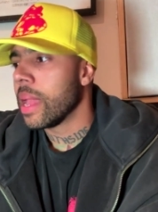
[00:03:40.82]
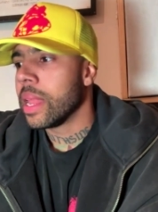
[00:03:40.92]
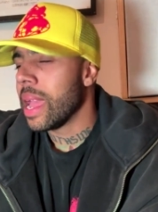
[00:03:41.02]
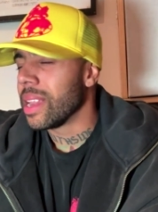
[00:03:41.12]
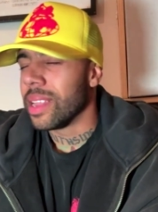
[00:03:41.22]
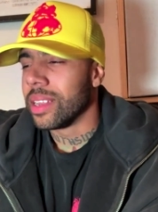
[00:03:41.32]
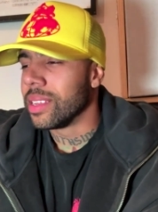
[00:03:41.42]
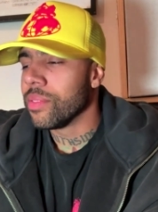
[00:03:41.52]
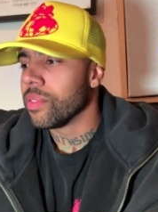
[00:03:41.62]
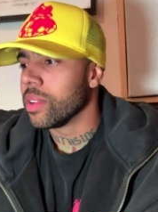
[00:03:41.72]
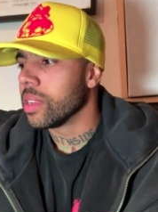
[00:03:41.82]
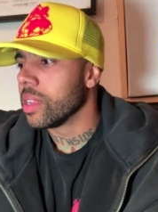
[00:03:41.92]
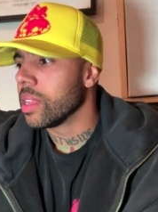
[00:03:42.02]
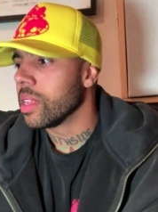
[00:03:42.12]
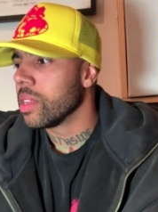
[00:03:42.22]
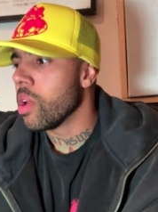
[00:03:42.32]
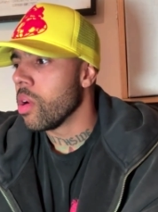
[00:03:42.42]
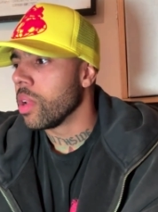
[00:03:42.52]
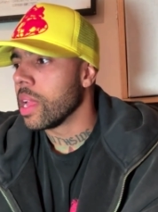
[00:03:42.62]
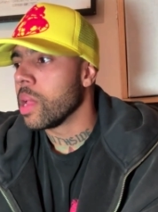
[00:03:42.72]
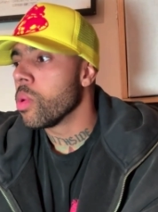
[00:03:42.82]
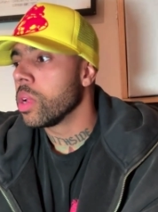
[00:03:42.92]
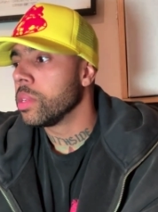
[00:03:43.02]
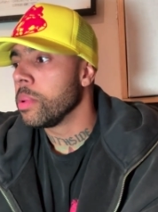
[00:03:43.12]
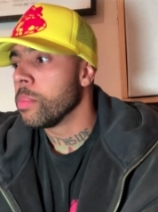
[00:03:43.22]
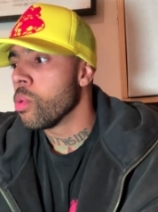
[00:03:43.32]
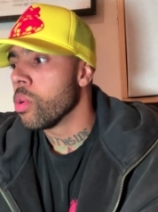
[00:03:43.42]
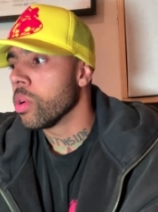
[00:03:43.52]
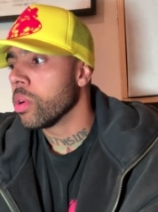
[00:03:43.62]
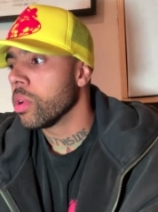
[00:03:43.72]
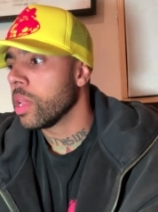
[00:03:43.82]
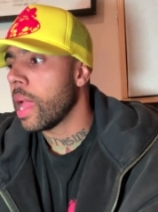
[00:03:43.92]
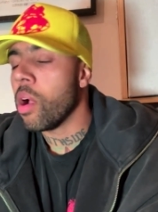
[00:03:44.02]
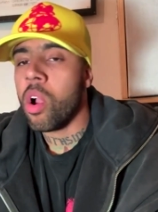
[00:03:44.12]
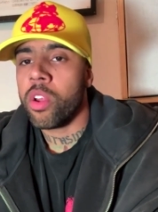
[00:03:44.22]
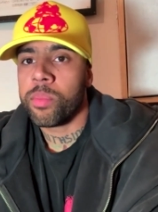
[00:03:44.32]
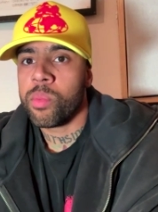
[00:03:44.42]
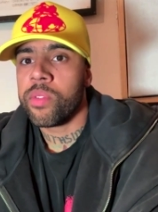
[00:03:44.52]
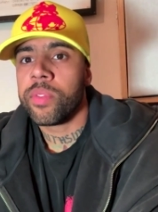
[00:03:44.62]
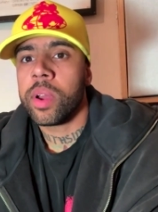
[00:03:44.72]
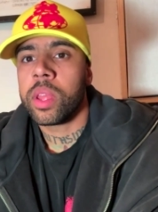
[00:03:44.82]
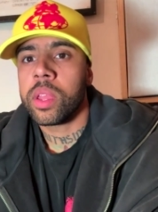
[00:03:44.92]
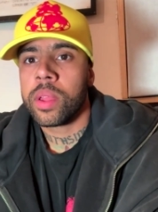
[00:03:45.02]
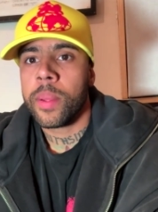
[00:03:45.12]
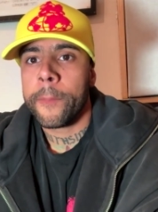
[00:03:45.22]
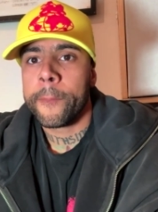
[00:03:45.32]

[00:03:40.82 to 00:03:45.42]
and he had a different note. Like he wanted to be more lighthearted, more funny.